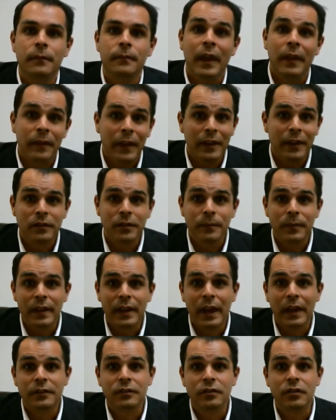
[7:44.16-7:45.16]
that's something
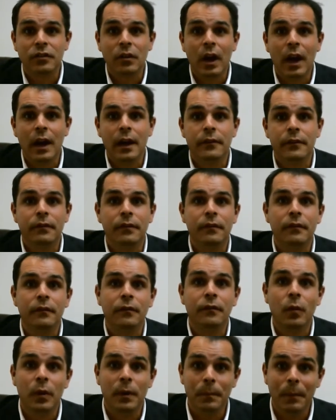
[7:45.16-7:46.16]
I strive
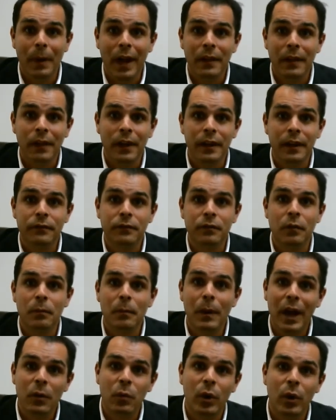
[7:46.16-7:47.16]
for in my life with
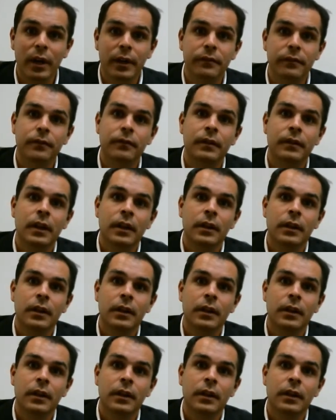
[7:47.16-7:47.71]
my wife.